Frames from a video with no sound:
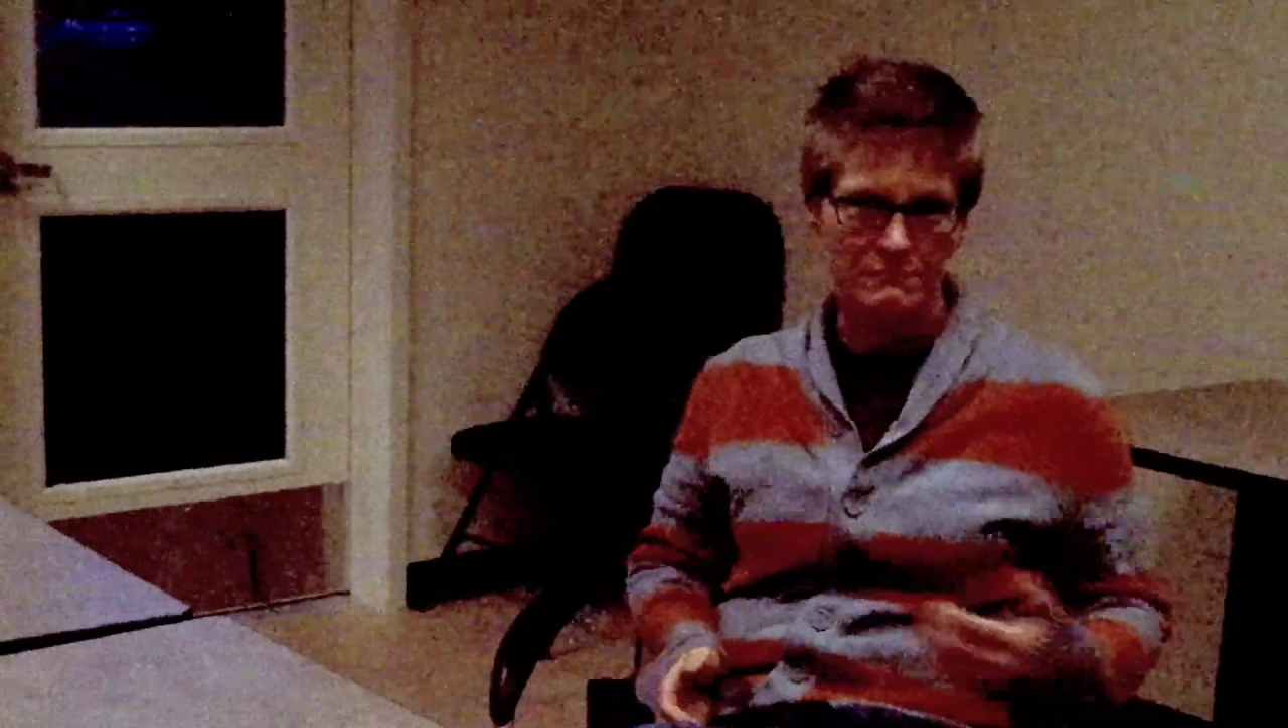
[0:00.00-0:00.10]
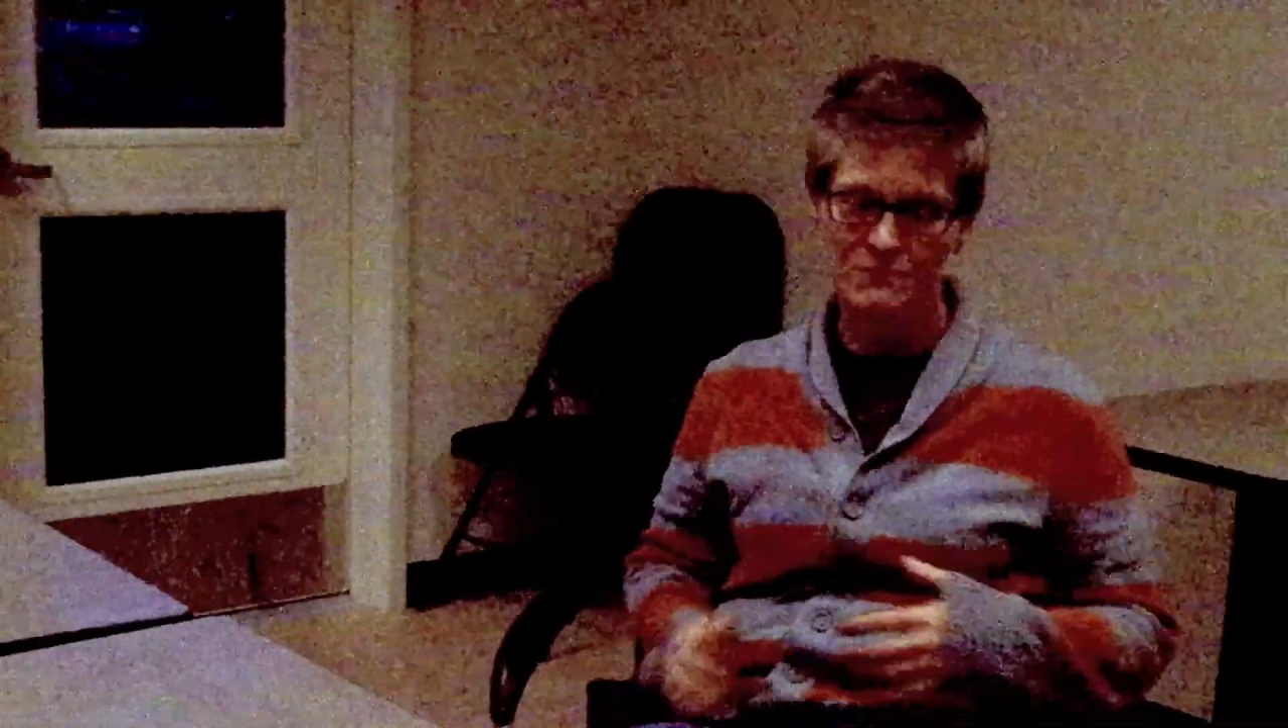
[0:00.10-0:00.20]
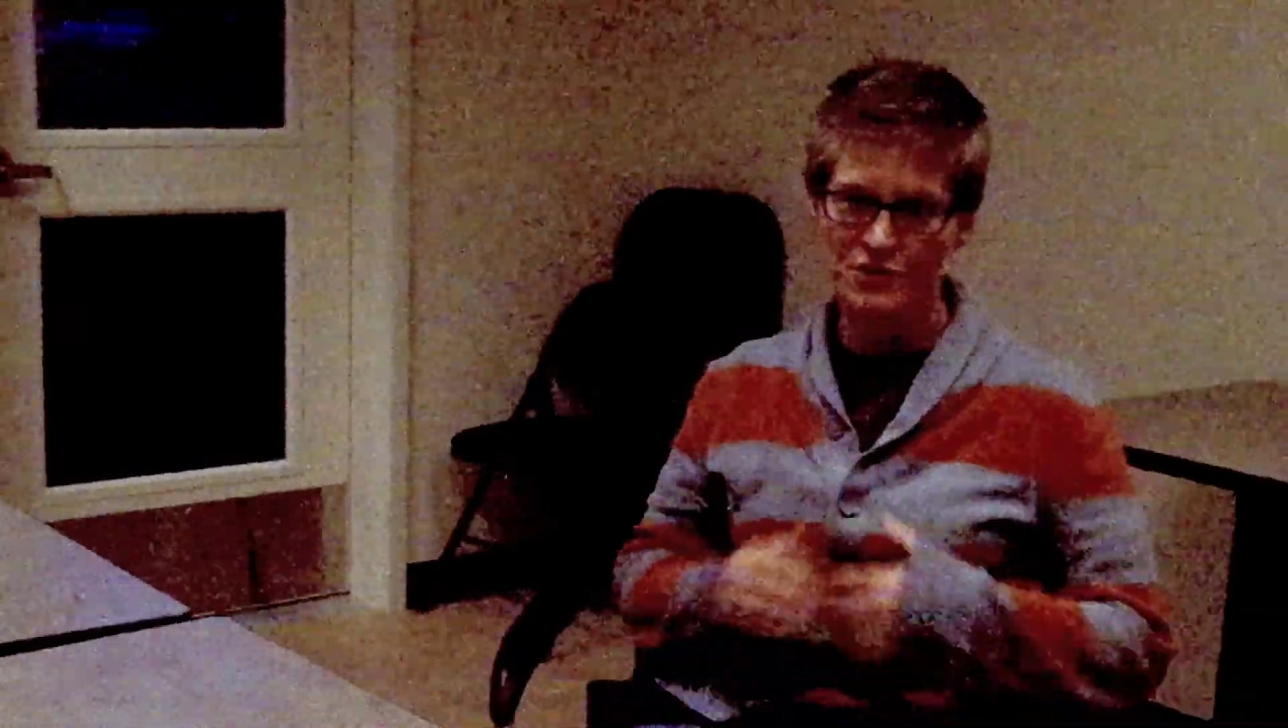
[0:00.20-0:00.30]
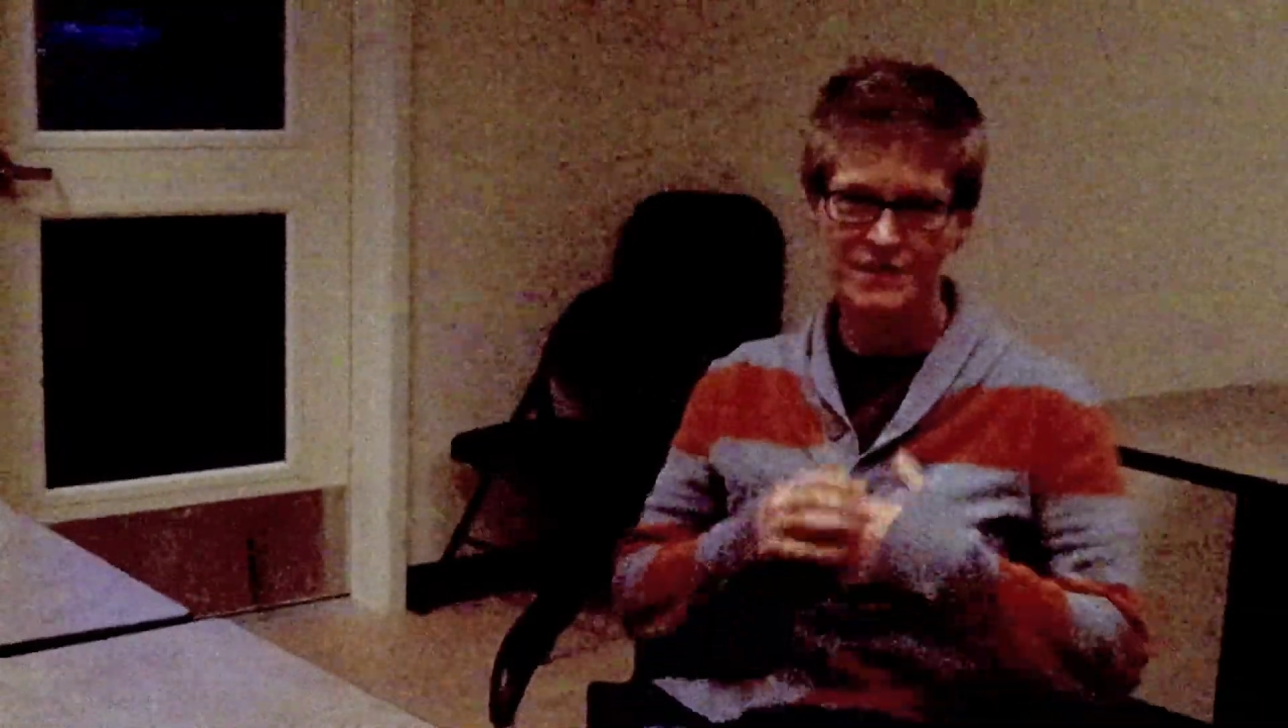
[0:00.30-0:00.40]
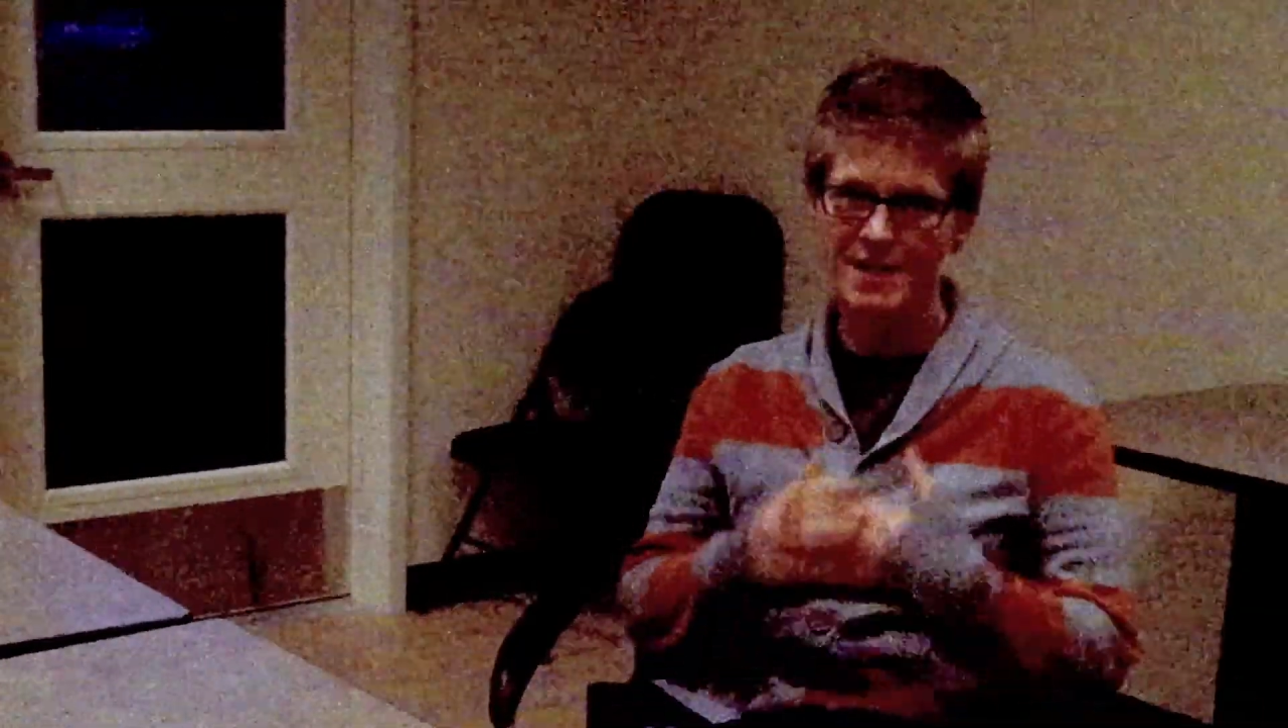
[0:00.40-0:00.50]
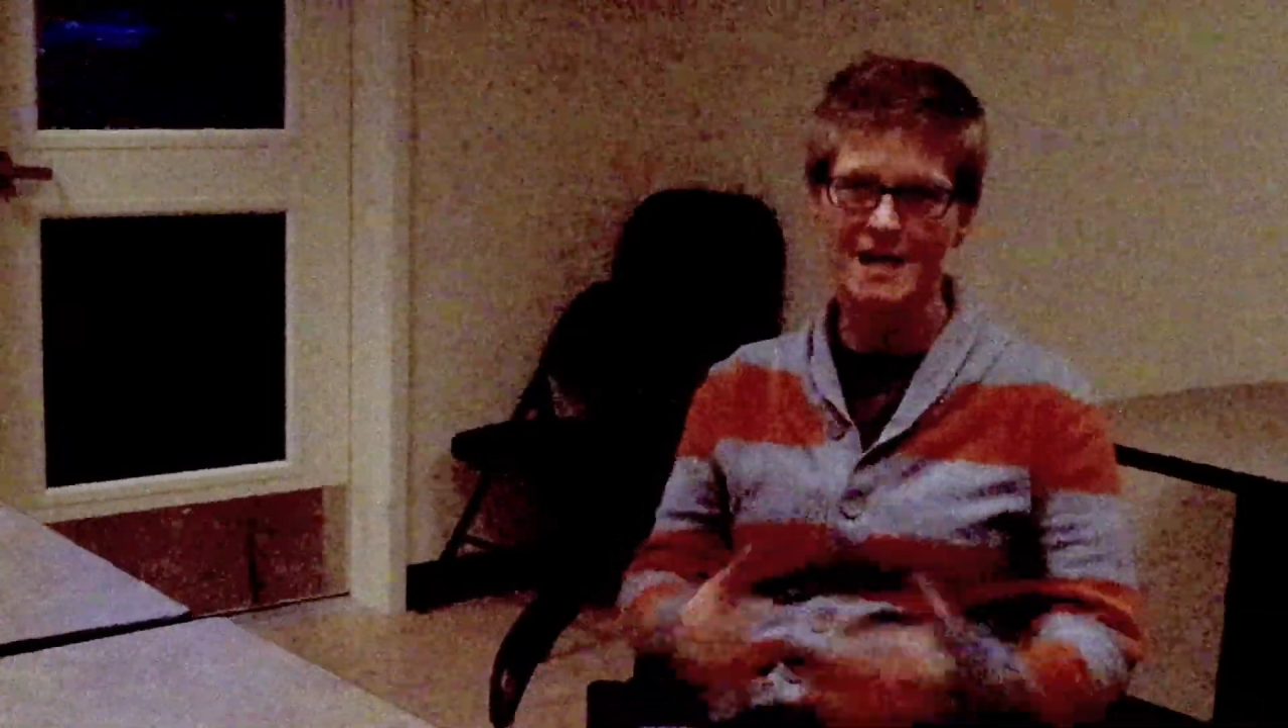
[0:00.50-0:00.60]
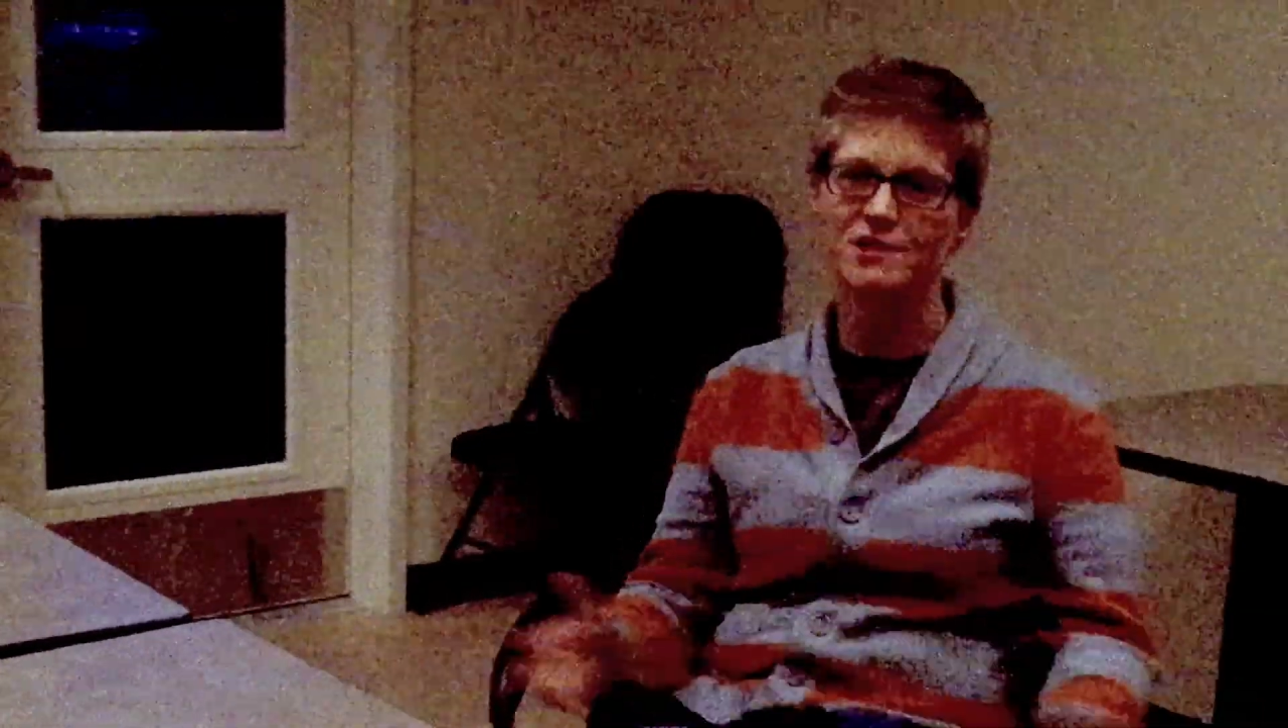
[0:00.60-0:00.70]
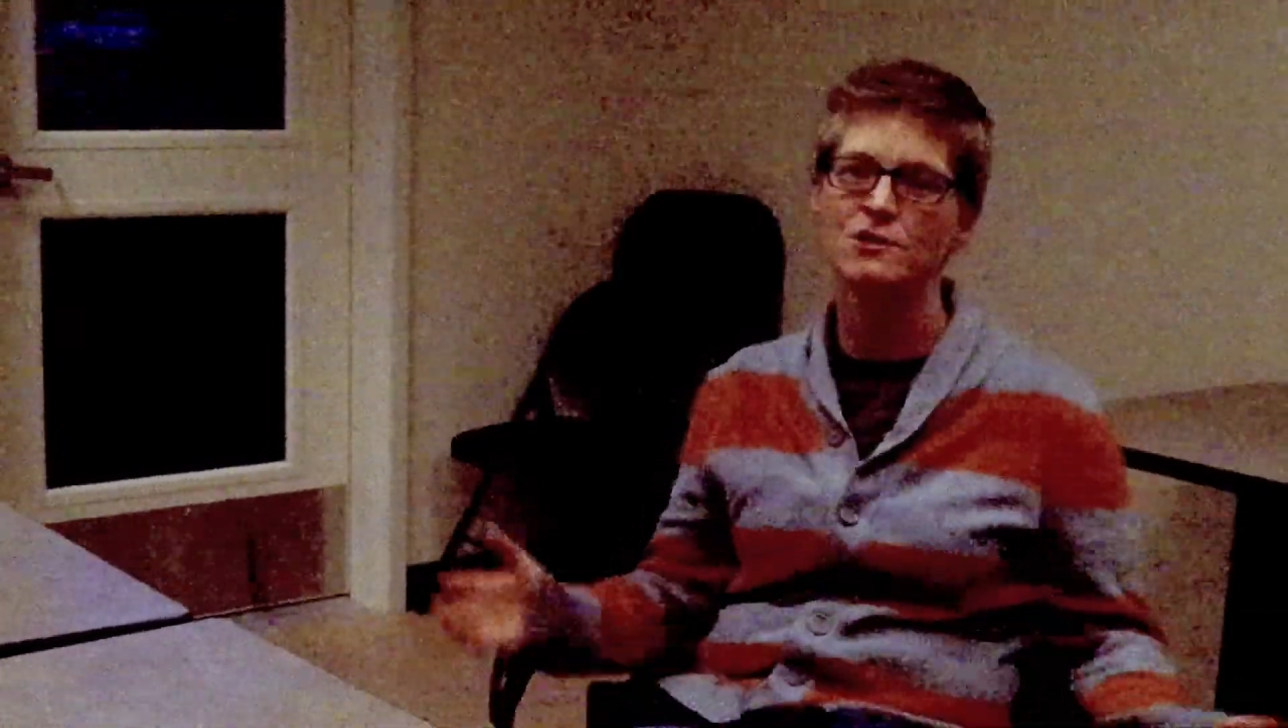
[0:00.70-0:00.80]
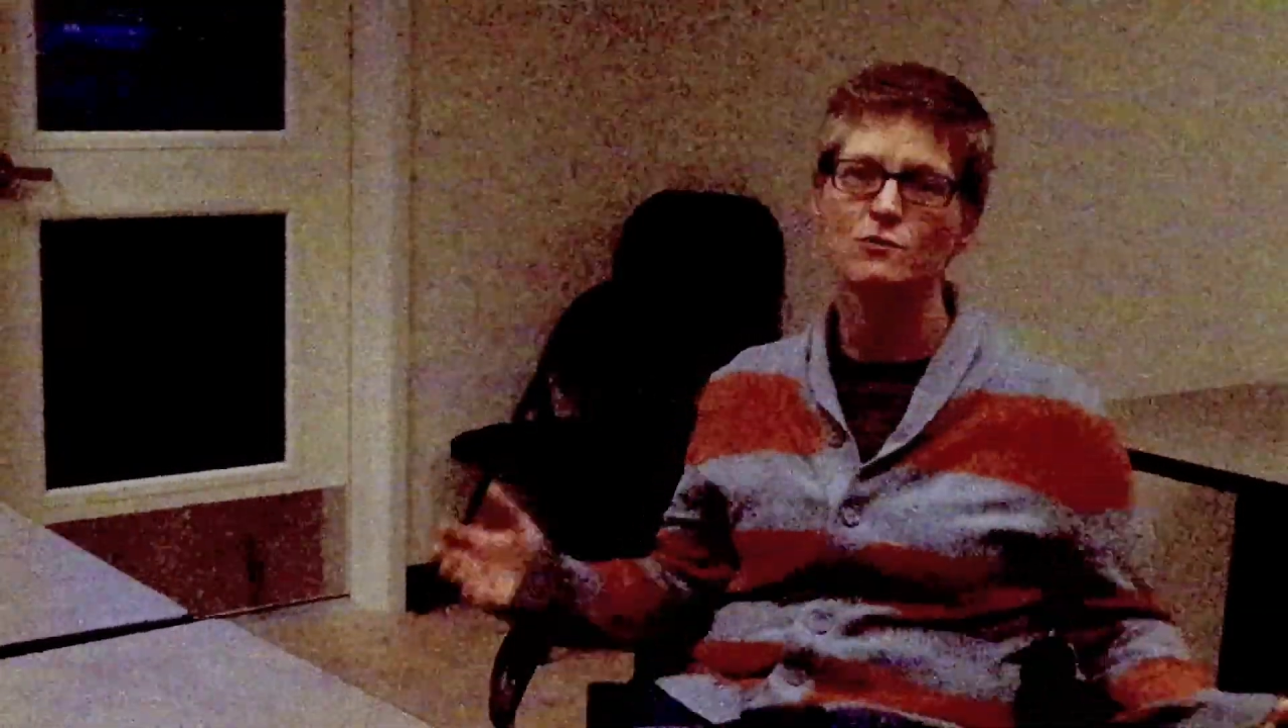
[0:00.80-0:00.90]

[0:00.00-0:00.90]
just as you